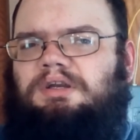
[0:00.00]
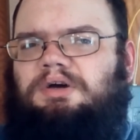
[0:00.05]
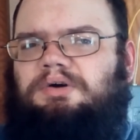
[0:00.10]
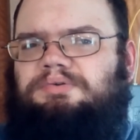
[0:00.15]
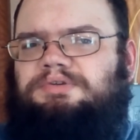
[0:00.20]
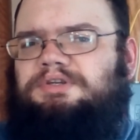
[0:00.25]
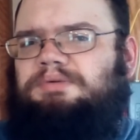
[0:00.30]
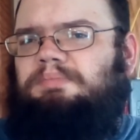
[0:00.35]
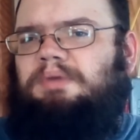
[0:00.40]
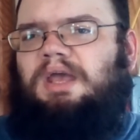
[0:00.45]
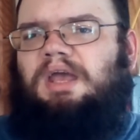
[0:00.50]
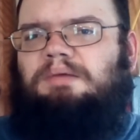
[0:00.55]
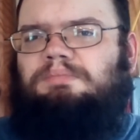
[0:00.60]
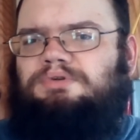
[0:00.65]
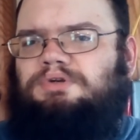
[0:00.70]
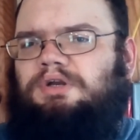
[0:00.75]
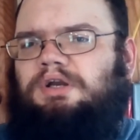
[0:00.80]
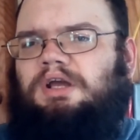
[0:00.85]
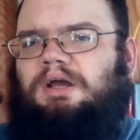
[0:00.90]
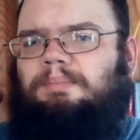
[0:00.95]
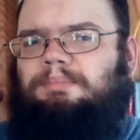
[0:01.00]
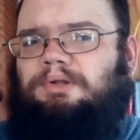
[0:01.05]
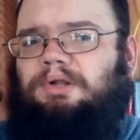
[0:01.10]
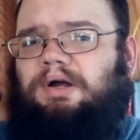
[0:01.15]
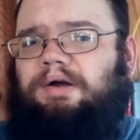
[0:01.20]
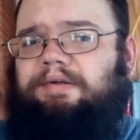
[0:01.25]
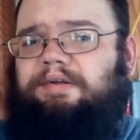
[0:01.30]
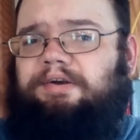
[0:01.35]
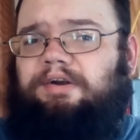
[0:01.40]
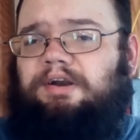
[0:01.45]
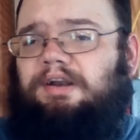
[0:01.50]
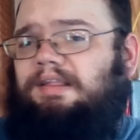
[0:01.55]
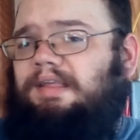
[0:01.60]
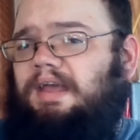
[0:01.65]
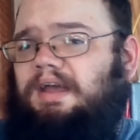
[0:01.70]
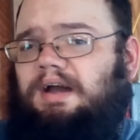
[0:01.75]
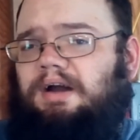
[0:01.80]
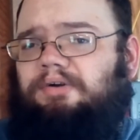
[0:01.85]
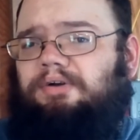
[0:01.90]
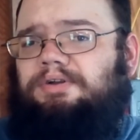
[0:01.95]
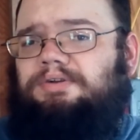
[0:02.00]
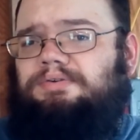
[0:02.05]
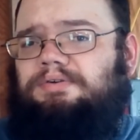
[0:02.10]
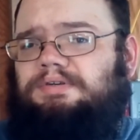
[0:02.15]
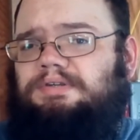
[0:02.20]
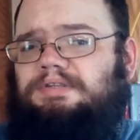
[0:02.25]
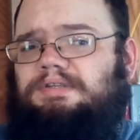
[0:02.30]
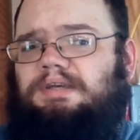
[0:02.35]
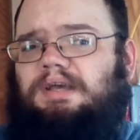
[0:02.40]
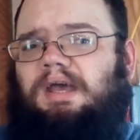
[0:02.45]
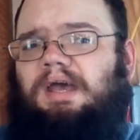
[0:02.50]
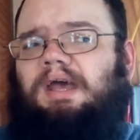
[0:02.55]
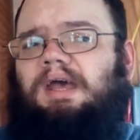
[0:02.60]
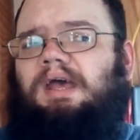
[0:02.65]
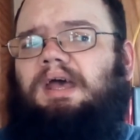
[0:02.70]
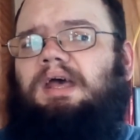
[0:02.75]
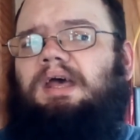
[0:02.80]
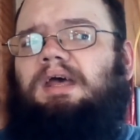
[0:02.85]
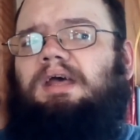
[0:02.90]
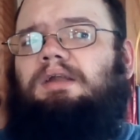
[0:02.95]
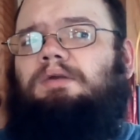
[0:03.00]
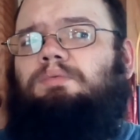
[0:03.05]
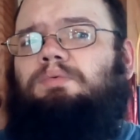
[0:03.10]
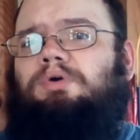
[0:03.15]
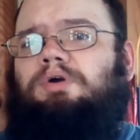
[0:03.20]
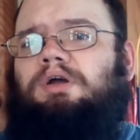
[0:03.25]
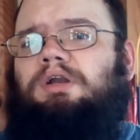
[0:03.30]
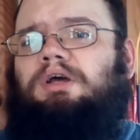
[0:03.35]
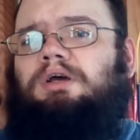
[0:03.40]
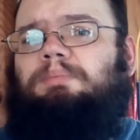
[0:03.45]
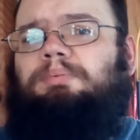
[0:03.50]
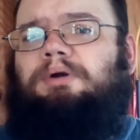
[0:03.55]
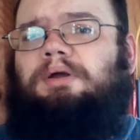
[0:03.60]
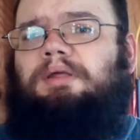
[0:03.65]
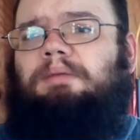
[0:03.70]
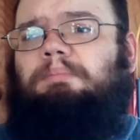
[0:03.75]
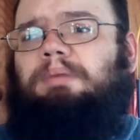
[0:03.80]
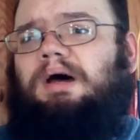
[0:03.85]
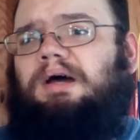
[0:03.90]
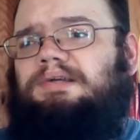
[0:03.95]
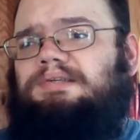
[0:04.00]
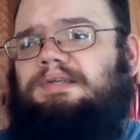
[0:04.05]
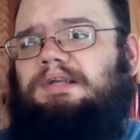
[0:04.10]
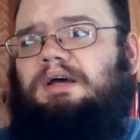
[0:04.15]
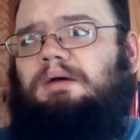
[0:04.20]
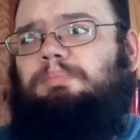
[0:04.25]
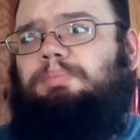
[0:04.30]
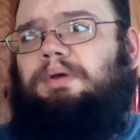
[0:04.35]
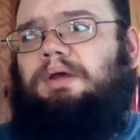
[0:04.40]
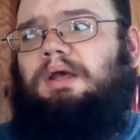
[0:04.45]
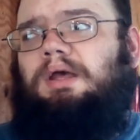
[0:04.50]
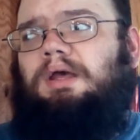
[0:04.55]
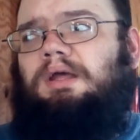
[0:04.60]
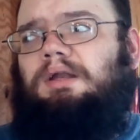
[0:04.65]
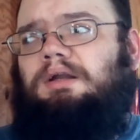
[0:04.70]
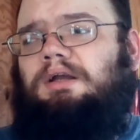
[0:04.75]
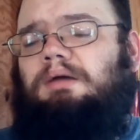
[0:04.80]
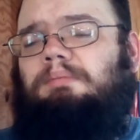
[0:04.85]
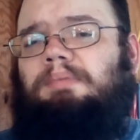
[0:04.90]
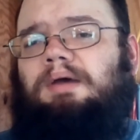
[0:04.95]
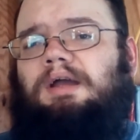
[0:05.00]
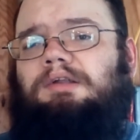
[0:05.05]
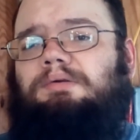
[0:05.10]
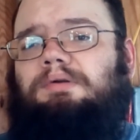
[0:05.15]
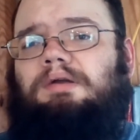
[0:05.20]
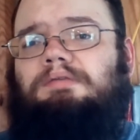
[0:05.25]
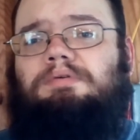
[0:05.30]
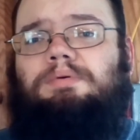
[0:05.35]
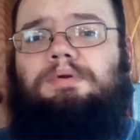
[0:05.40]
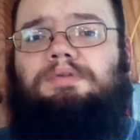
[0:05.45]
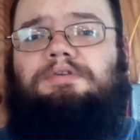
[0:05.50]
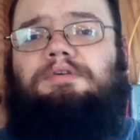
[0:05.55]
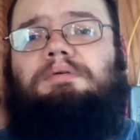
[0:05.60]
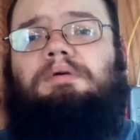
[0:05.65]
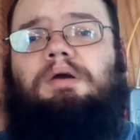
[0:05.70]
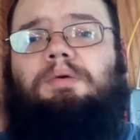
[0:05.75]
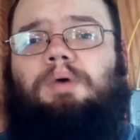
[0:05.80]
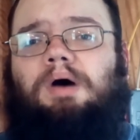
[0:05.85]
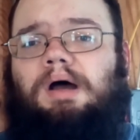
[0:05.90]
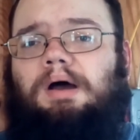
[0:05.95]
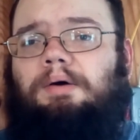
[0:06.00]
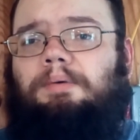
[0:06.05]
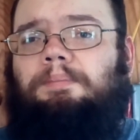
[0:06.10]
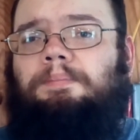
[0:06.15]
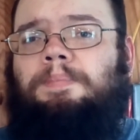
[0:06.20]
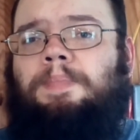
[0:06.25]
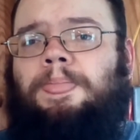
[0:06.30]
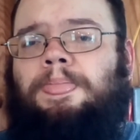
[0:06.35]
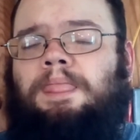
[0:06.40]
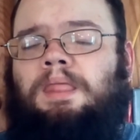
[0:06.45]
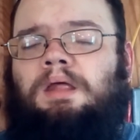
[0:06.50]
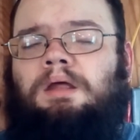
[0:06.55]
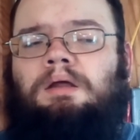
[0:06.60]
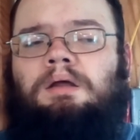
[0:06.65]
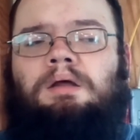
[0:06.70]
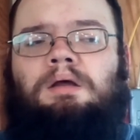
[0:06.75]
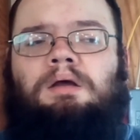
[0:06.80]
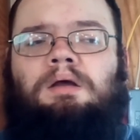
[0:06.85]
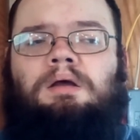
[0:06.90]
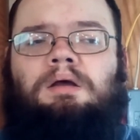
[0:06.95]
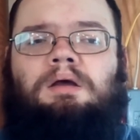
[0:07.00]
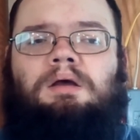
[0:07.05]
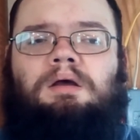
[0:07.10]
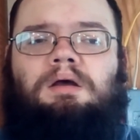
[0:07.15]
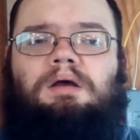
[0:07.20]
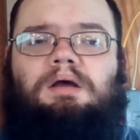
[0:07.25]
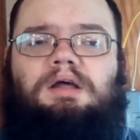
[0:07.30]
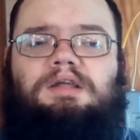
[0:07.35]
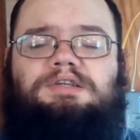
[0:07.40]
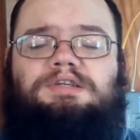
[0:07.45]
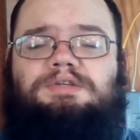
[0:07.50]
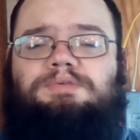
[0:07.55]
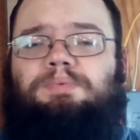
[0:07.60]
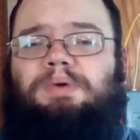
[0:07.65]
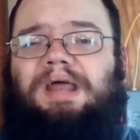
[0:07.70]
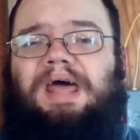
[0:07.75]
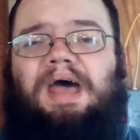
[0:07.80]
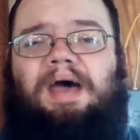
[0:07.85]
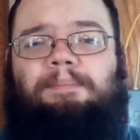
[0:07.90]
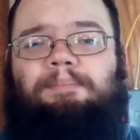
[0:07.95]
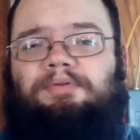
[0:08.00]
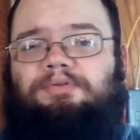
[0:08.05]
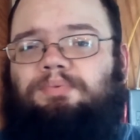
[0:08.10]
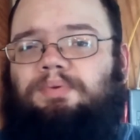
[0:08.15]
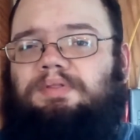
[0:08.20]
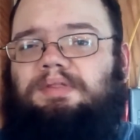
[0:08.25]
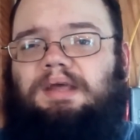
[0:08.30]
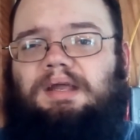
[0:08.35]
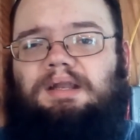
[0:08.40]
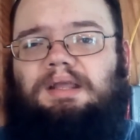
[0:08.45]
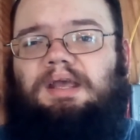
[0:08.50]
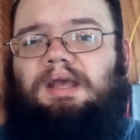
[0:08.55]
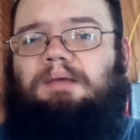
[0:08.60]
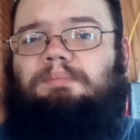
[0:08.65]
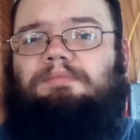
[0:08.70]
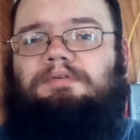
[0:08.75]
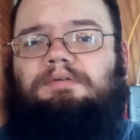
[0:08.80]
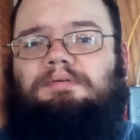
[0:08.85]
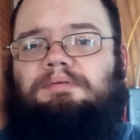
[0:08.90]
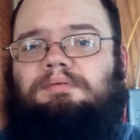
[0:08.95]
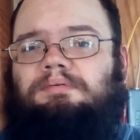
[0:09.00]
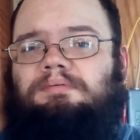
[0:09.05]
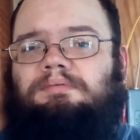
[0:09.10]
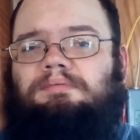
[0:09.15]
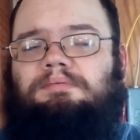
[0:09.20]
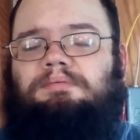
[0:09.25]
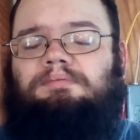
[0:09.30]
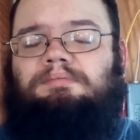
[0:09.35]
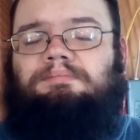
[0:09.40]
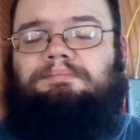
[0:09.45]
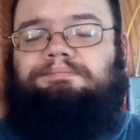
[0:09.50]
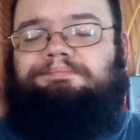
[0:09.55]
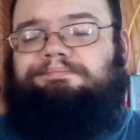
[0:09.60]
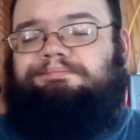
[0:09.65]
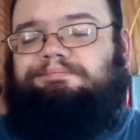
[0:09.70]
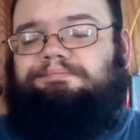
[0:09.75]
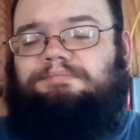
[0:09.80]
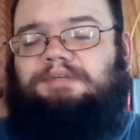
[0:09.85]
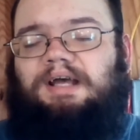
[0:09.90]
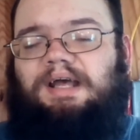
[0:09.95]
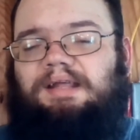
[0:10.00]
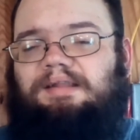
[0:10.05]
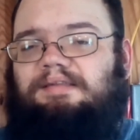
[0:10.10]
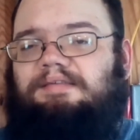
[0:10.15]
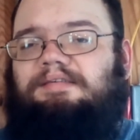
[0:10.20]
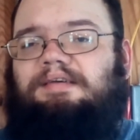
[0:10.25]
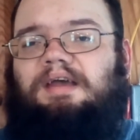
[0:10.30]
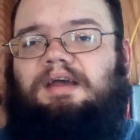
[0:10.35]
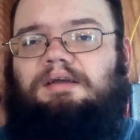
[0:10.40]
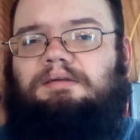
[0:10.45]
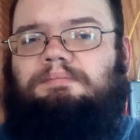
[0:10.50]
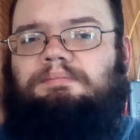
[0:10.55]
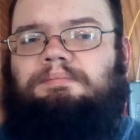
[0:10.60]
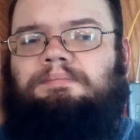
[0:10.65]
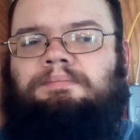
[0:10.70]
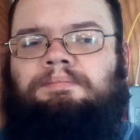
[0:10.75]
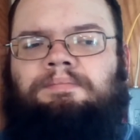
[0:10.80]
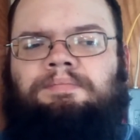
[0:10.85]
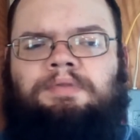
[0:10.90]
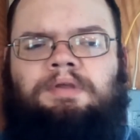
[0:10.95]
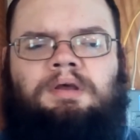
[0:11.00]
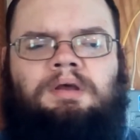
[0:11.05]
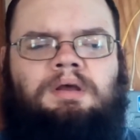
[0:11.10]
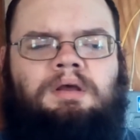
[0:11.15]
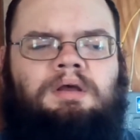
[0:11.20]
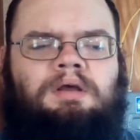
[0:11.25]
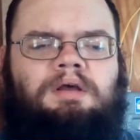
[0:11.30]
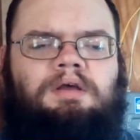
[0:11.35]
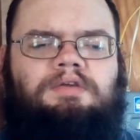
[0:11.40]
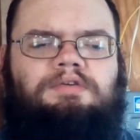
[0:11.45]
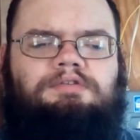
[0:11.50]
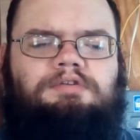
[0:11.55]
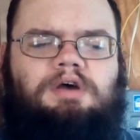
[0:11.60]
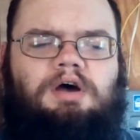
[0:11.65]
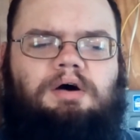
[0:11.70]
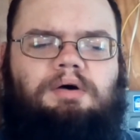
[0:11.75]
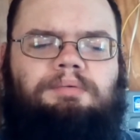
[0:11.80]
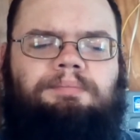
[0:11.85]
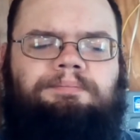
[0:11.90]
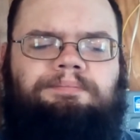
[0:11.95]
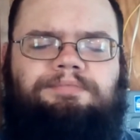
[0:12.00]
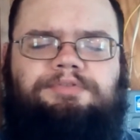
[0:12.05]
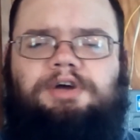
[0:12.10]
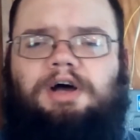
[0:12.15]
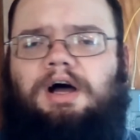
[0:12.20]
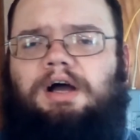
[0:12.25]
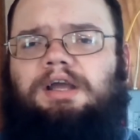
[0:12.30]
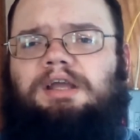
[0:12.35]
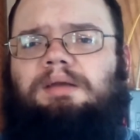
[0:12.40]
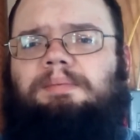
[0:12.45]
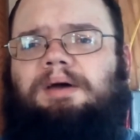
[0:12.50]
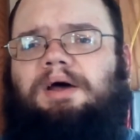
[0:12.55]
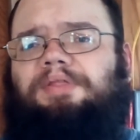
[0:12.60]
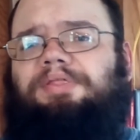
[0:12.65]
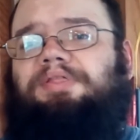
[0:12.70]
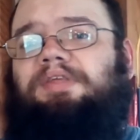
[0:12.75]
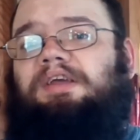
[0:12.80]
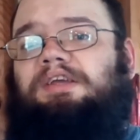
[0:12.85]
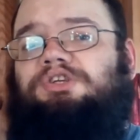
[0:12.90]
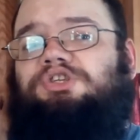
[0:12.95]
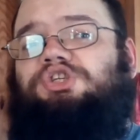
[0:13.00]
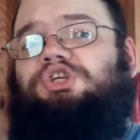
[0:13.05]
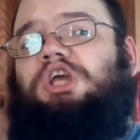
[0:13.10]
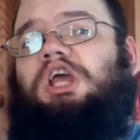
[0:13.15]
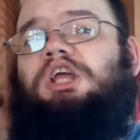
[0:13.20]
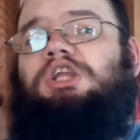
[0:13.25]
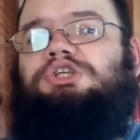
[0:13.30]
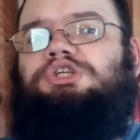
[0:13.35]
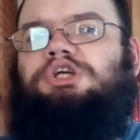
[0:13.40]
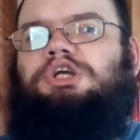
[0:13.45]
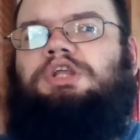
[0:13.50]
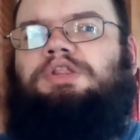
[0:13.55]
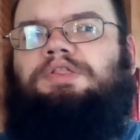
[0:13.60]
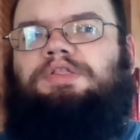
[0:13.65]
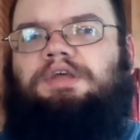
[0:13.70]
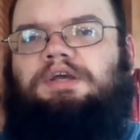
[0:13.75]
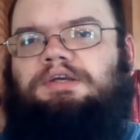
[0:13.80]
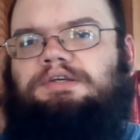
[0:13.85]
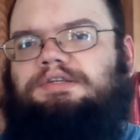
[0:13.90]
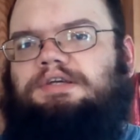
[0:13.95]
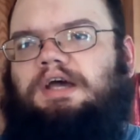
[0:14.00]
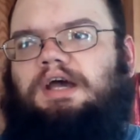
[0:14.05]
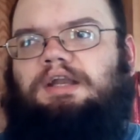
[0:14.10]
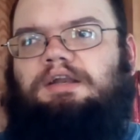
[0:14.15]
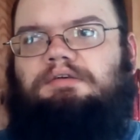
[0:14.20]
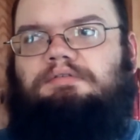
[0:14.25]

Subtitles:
some games are going to come along that are going to take our interest, and we're going to probably box it up and come back to it every once in a great while. That's just what happens with dead games. I hate to say it. So, talking about things changing and things kind of